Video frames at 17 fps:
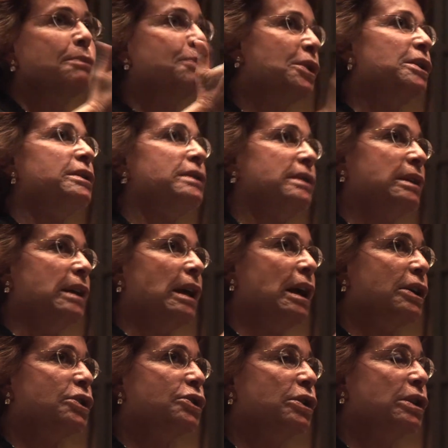person
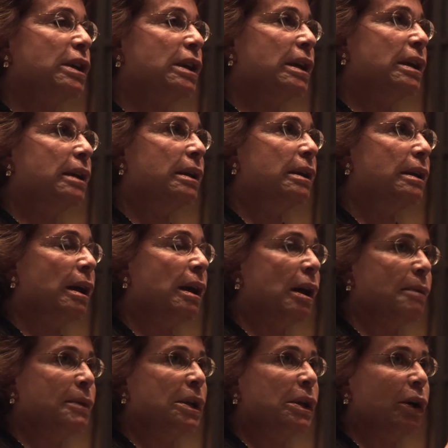actually,
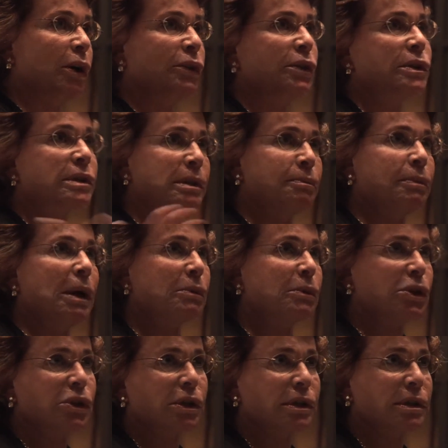how many authors and
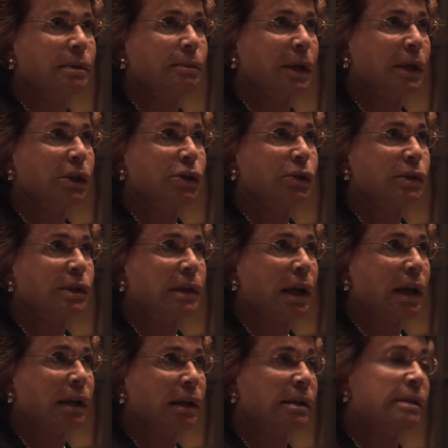publishers he managed to
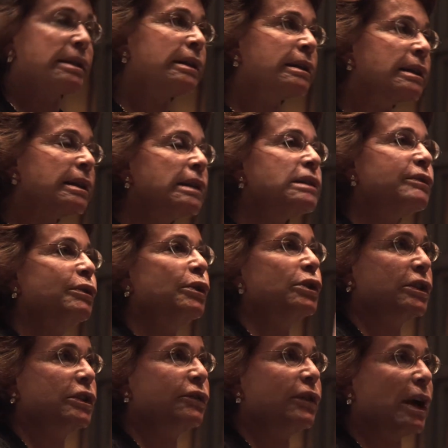silence. At least
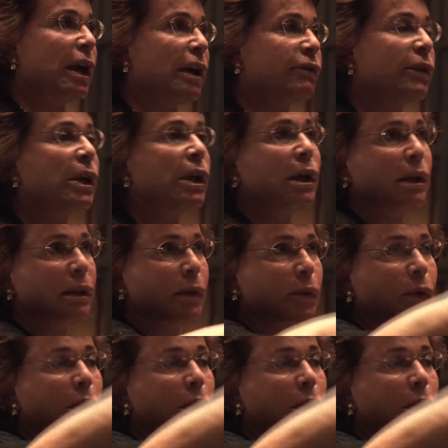45. They were